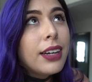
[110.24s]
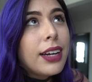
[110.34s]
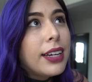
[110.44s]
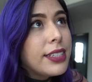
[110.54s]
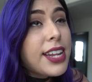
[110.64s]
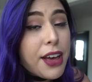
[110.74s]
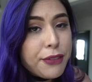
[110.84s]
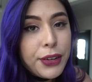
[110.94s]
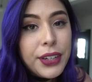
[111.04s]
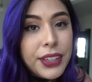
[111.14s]
a
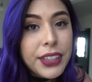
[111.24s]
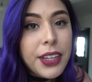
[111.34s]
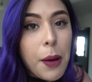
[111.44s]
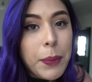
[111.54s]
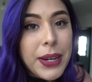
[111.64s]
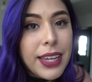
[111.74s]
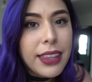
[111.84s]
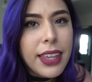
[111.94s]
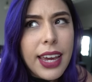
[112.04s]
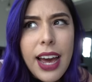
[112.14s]
dev company.
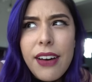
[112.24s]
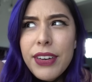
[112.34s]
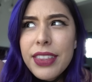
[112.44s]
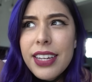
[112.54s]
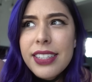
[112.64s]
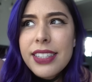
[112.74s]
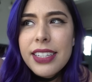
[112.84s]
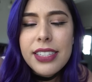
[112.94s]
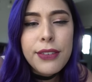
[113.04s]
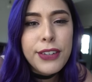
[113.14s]
They have, I think,
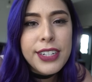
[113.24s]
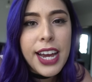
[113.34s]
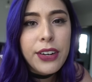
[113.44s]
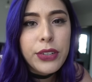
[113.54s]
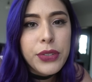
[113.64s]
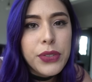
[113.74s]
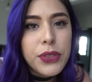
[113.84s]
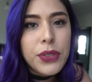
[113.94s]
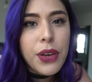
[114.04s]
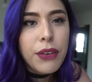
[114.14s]
six different
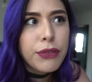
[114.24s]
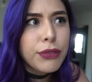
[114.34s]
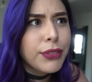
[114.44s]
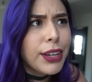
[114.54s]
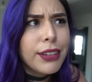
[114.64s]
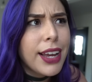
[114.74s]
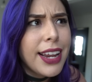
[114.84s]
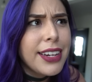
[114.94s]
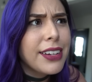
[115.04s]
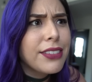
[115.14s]
titles of like
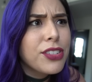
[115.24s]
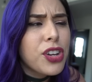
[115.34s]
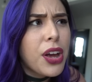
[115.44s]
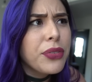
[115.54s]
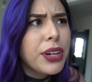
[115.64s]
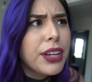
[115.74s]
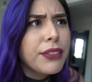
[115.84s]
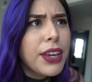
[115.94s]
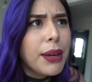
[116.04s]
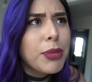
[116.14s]
any genre
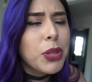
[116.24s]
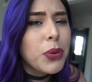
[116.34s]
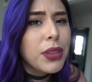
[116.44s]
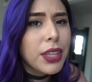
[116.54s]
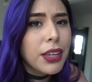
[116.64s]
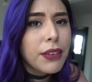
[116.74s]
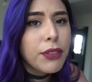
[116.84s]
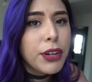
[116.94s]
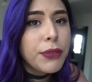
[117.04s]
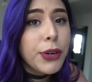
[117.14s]
of game that you can think
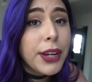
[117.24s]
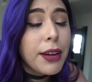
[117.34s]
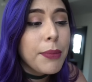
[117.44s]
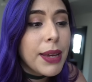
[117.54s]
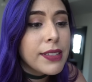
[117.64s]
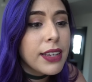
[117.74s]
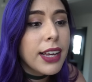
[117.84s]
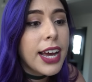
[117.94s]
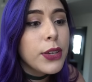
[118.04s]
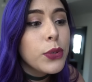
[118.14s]
of. They're freaking
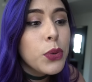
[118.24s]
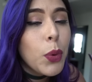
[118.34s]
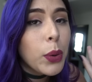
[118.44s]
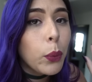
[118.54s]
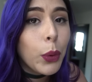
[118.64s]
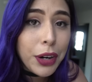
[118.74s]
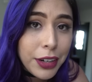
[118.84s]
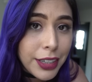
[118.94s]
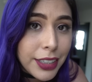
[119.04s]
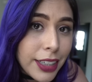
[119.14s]
amazing. I used to want to
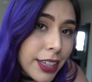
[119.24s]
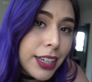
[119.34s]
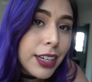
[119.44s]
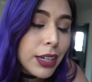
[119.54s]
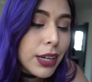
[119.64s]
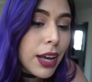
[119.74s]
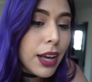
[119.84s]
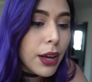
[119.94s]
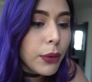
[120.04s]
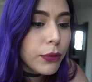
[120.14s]
work
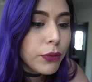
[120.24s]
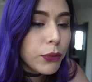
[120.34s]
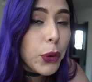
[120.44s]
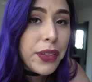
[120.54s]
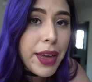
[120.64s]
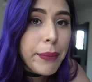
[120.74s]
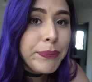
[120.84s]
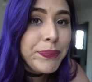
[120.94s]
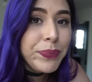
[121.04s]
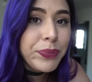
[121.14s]
uh, for
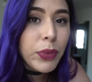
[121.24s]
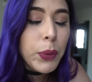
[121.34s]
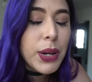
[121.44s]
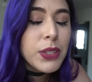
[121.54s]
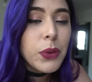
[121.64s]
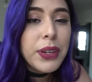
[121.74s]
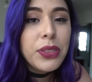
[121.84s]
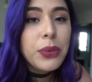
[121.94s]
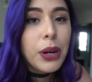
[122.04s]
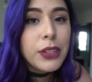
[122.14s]
them when I was
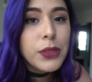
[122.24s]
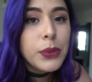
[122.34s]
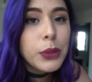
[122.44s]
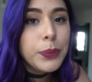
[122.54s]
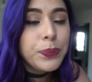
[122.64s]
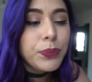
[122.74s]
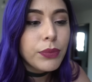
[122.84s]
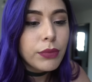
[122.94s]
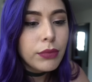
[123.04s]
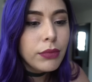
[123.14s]
going through art school.
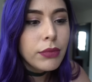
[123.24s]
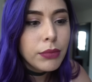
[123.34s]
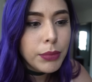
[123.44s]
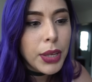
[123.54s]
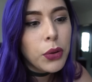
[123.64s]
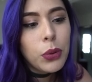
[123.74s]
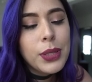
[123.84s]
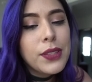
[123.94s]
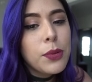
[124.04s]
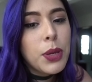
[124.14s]
My goal
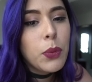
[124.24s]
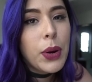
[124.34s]
was to be